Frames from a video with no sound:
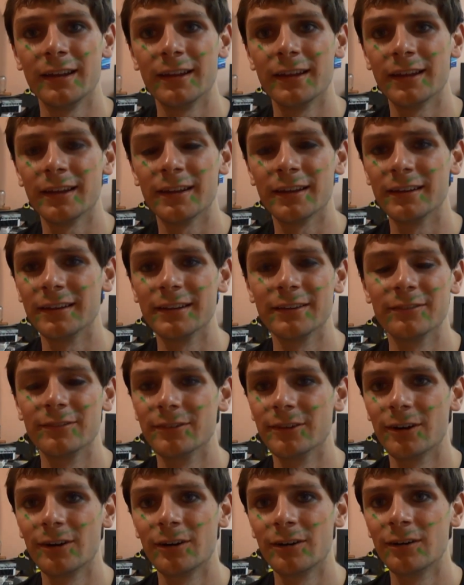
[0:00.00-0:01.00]
And
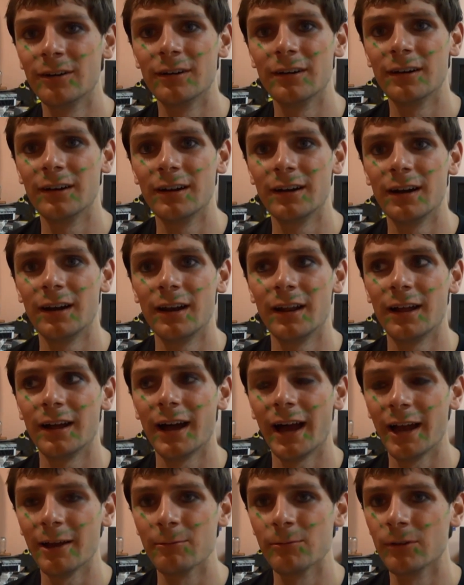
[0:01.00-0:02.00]
even though
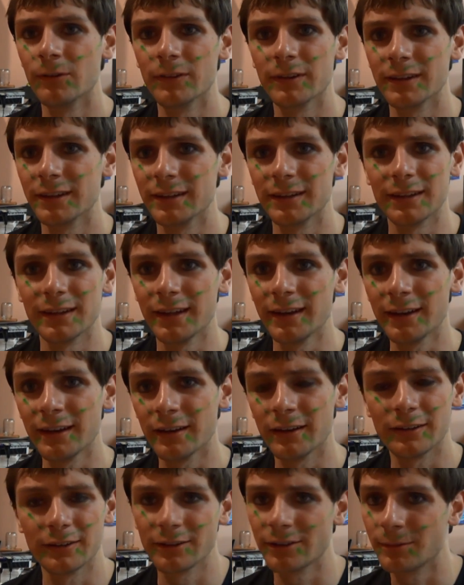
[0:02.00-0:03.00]
I'm only in
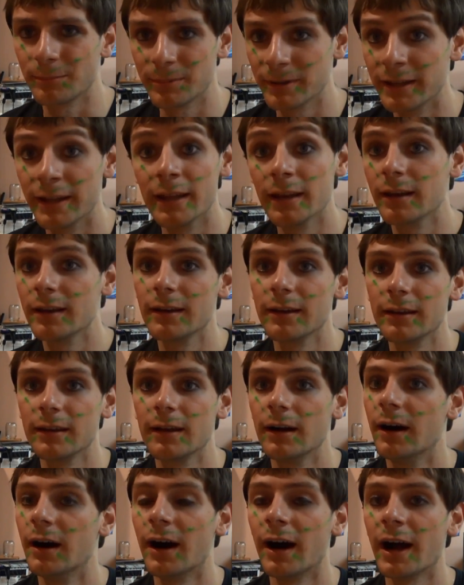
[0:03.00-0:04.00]
it a little bit,
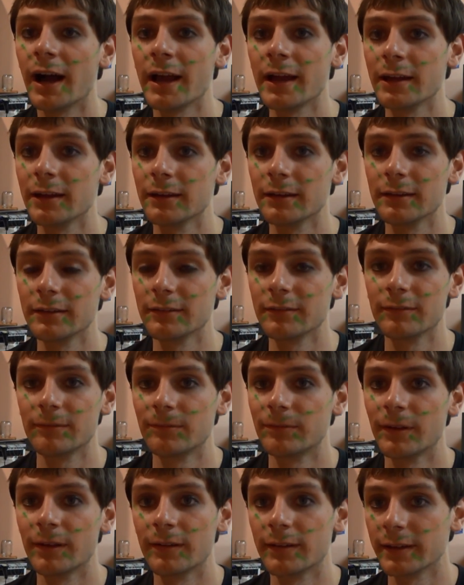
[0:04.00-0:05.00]
I
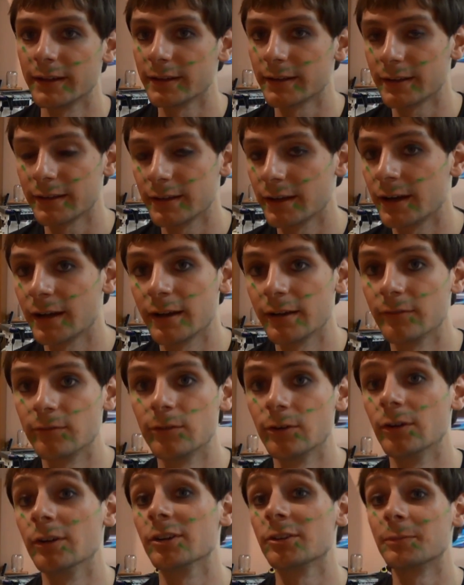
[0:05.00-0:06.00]
felt like I got a
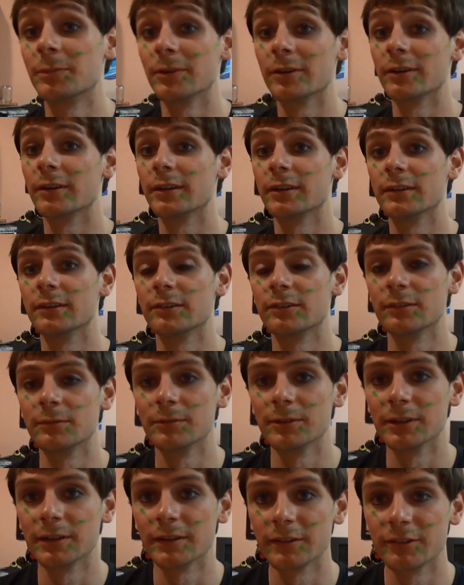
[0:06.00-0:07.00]
full experience
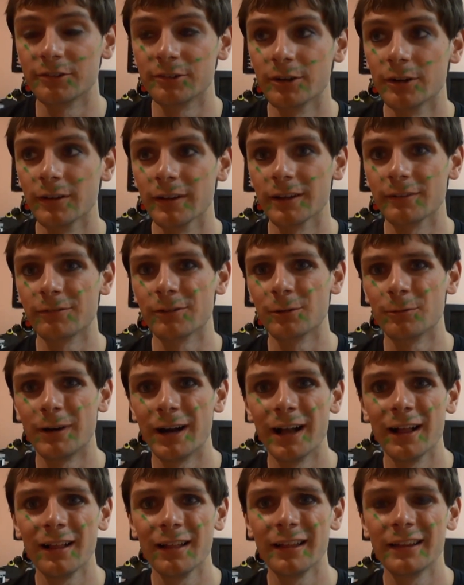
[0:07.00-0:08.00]
of being in the show. For a
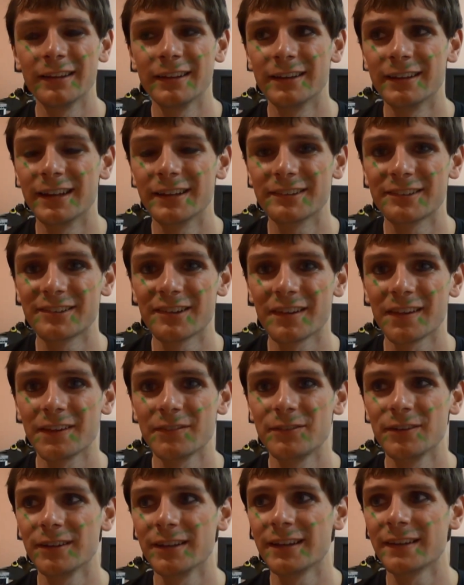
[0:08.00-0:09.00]
while, I didn't necessarily
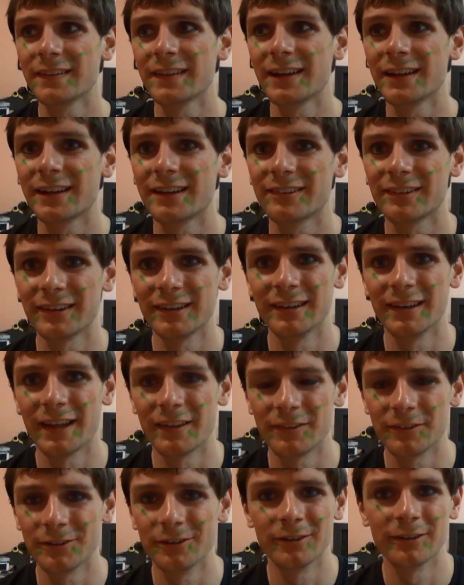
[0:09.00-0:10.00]
feel like that because I didn't
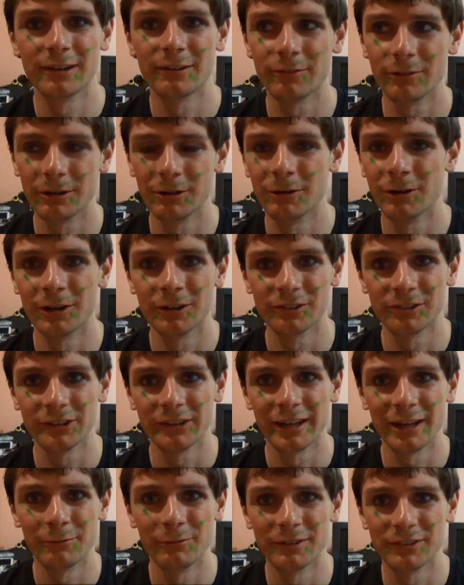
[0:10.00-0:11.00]
have to go to every
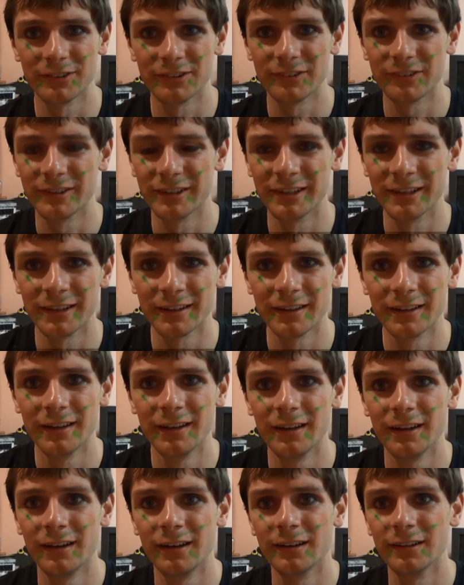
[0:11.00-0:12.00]
rehearsal, and I wasn't seeing
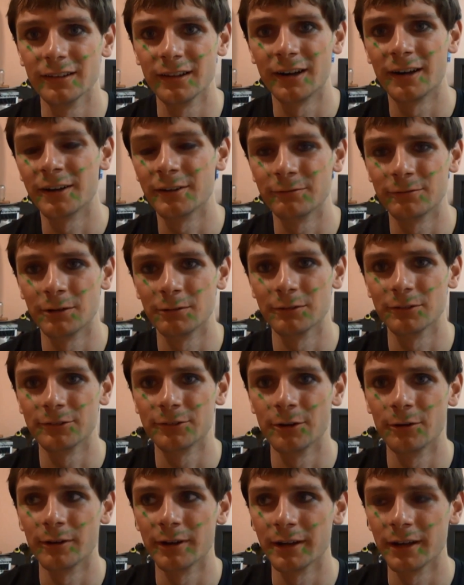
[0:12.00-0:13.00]
a lot of what was
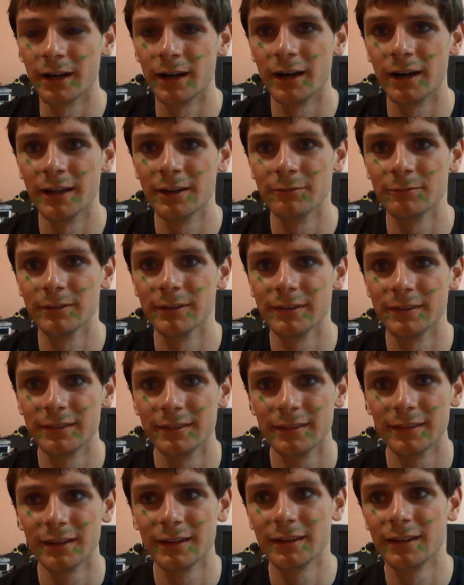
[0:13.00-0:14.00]
going on with
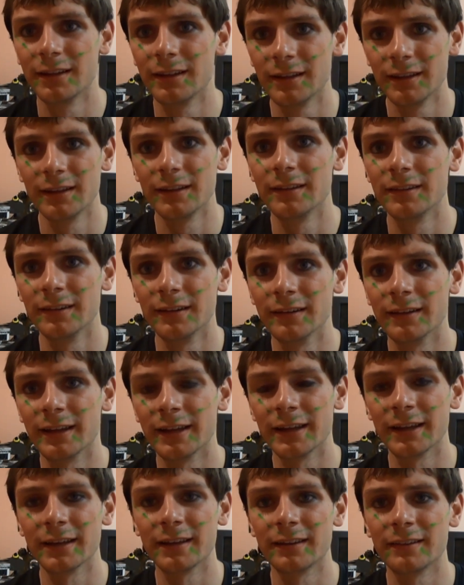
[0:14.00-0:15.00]
the
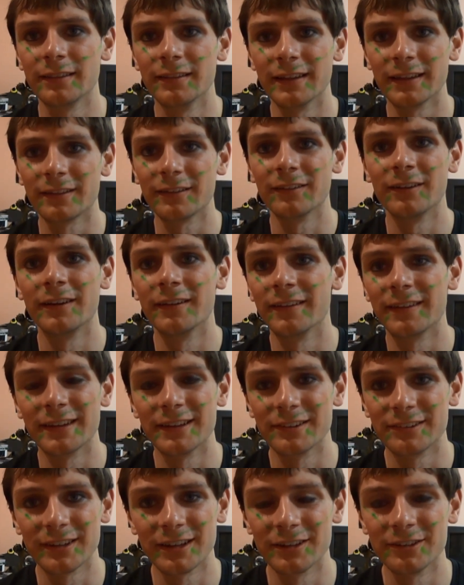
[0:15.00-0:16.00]
a lot of the
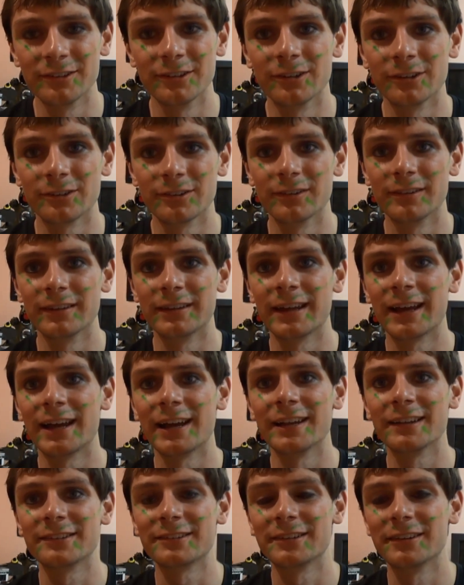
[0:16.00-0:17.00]
inside jokes of the
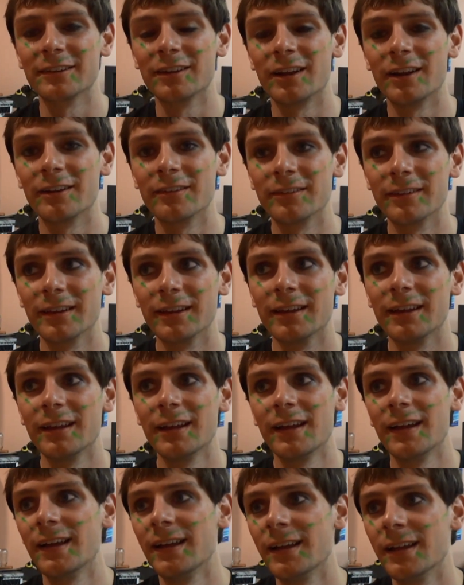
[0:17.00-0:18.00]
cast and a lot of the
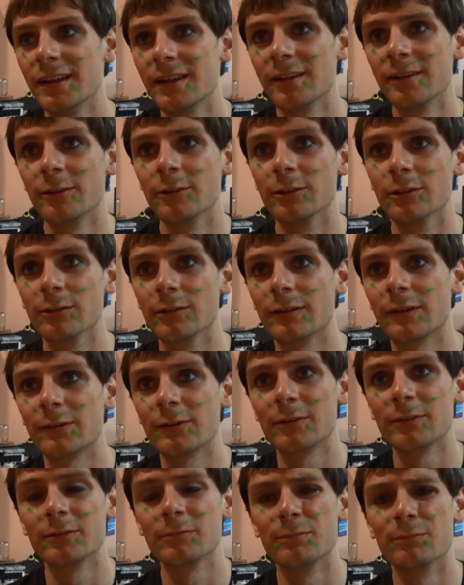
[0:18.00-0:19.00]

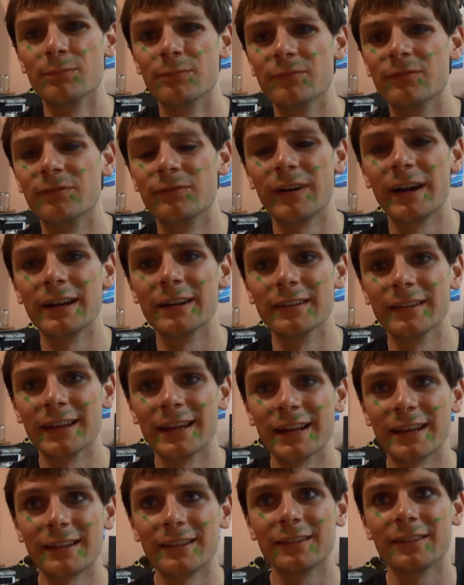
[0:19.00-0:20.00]

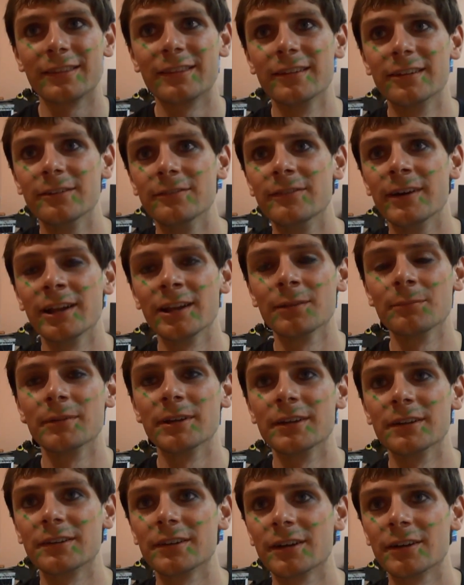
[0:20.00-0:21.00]
the
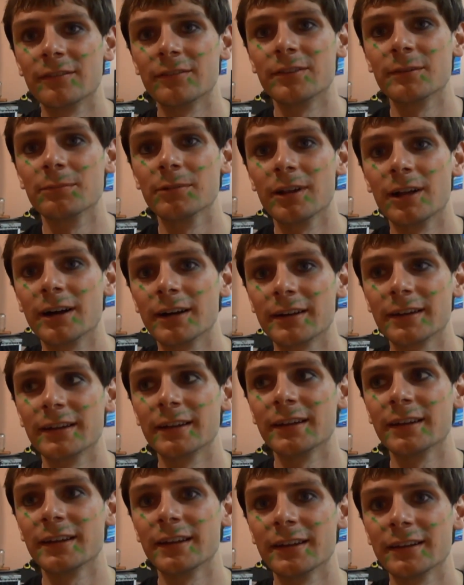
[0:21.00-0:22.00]
development of the
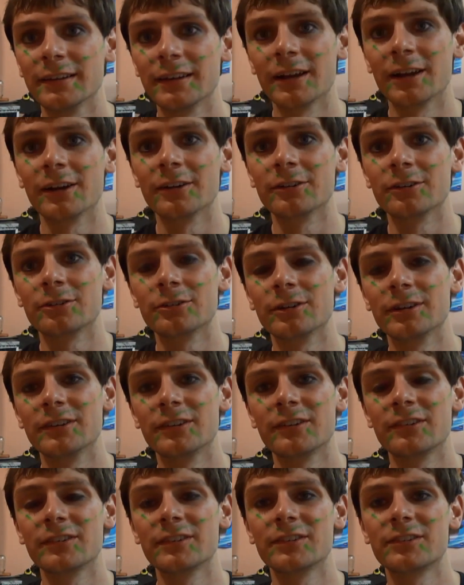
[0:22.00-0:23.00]
blocking and character
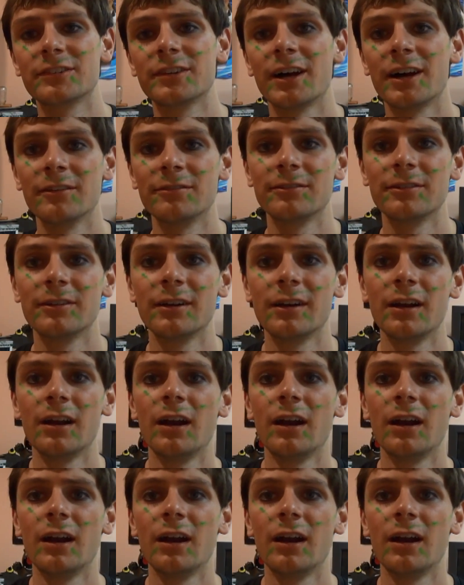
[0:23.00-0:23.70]
choices and stuff.